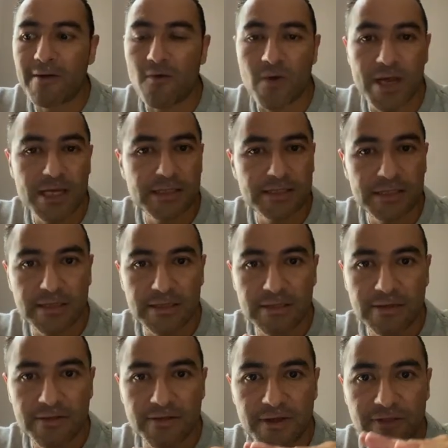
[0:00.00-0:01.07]
raising
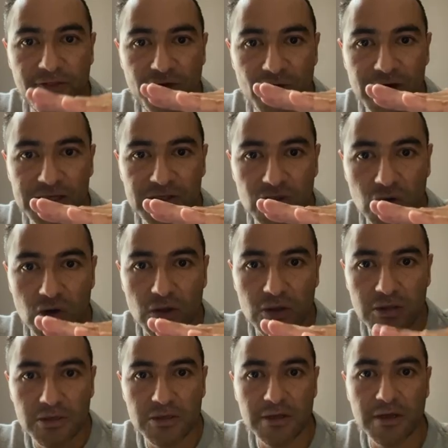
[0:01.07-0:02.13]
the
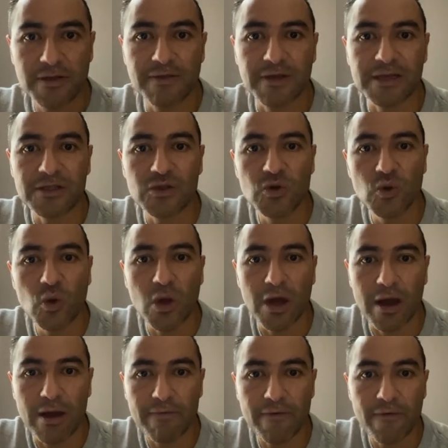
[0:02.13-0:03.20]
threshold that you
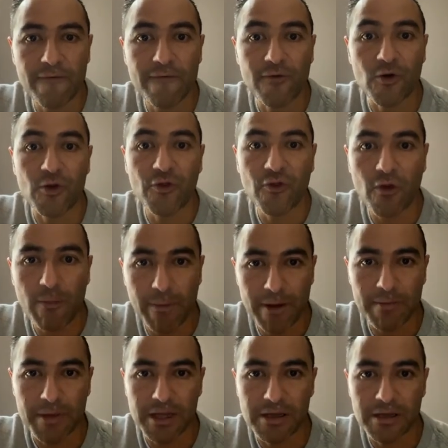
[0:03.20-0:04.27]
have for
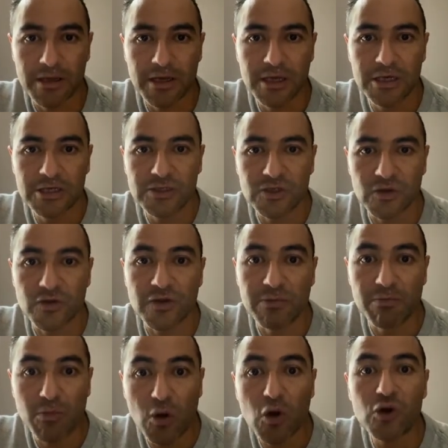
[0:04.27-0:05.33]
dopamine. So the
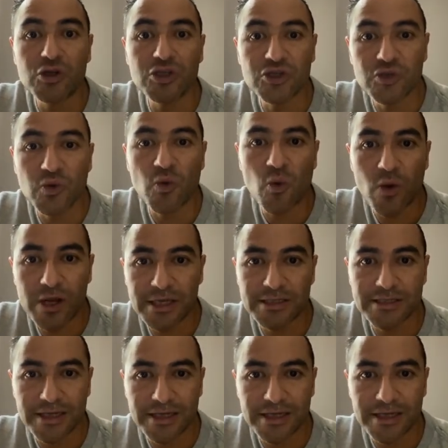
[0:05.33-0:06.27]
more you raise